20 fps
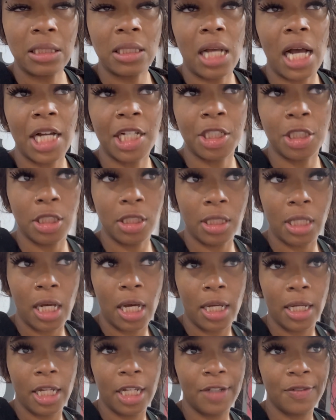I should
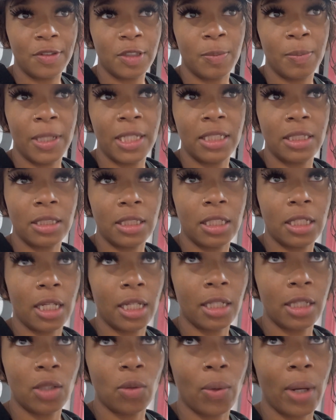not have spent
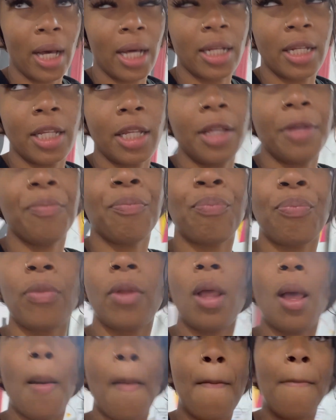tonight the way I did,
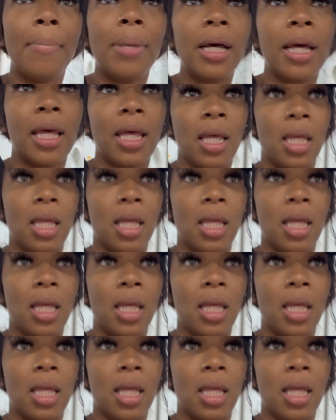but